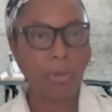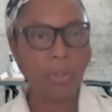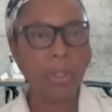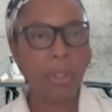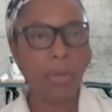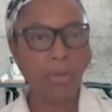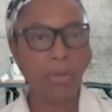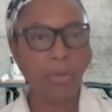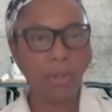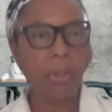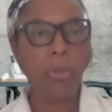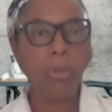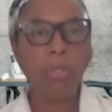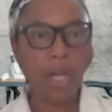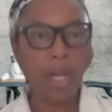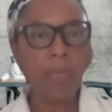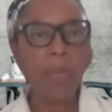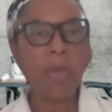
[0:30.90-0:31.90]
so
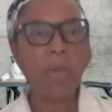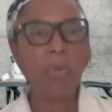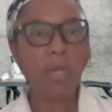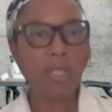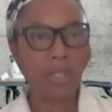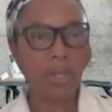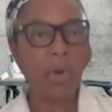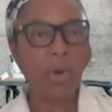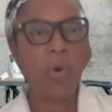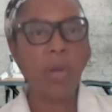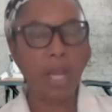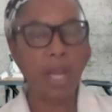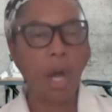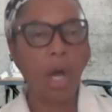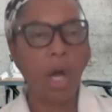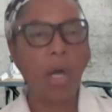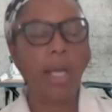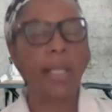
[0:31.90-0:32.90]
you tell me what's going
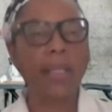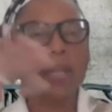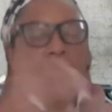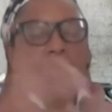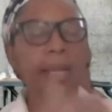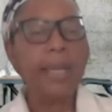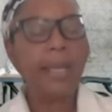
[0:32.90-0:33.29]
on.